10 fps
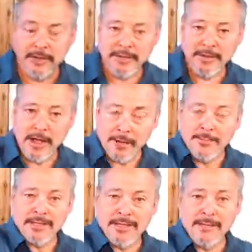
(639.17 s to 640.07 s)
help
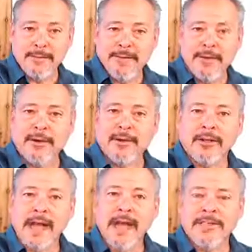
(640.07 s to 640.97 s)
the CBD oil
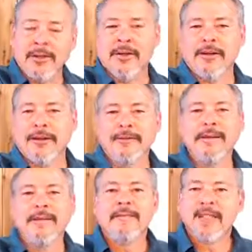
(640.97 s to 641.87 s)
last longer,
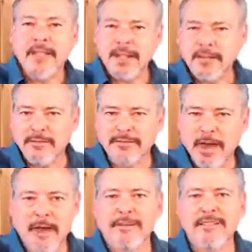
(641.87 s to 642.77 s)
then that's
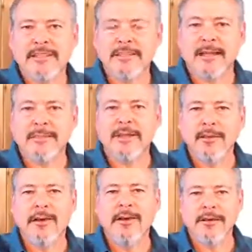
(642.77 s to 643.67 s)
obviously something you
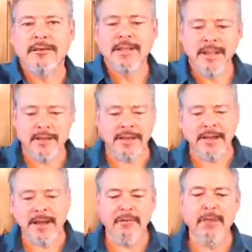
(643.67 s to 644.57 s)
want to do. If you can
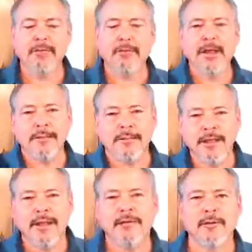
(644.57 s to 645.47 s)
get down to 3,
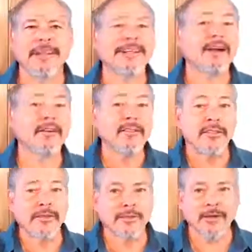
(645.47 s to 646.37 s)
if you want to get down to
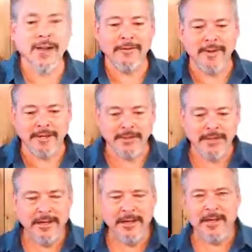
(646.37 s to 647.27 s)
2, whatever it is.
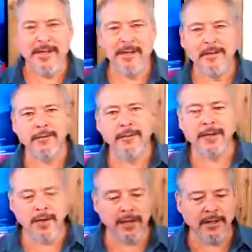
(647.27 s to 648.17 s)
With
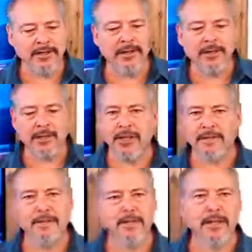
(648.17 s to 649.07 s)
dogs, there's
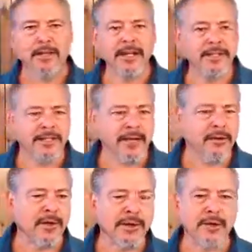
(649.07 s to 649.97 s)
different formulations. I
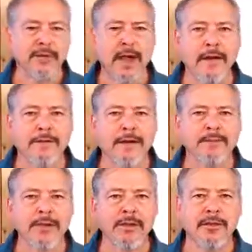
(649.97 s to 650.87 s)
created a graphic
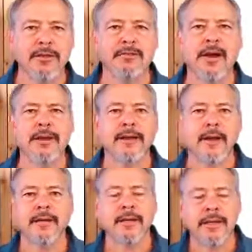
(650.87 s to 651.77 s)
that you can find on